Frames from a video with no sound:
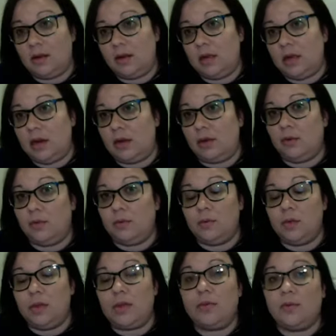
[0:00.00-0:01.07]
you know
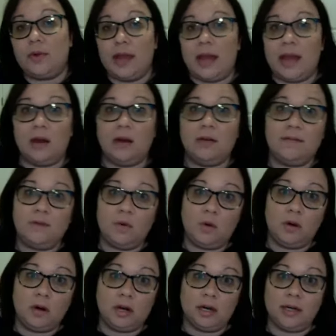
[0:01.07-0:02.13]
three or
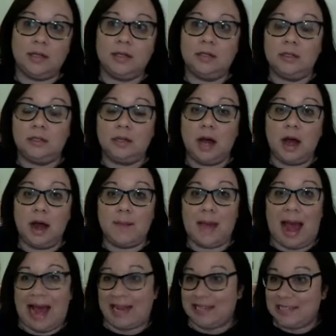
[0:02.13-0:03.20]
four um,
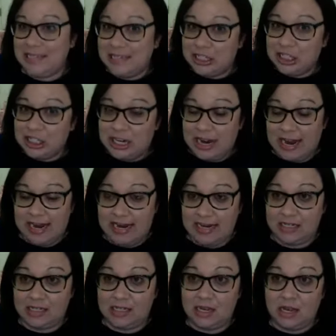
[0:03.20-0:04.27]
accent
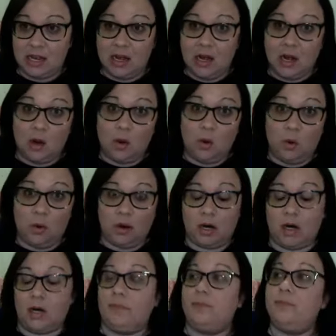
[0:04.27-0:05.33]
shades
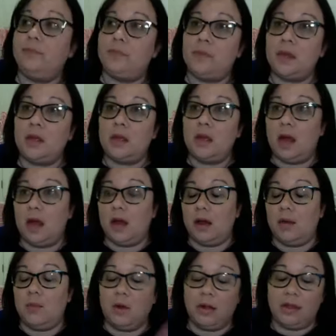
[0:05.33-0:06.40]
or
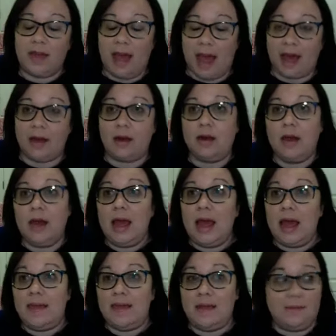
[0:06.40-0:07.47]
uh, well that
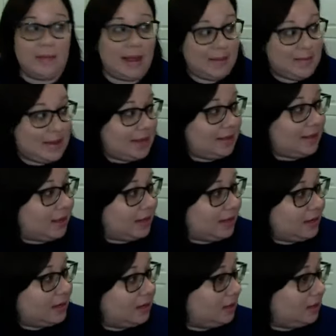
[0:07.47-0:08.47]
and then maybe like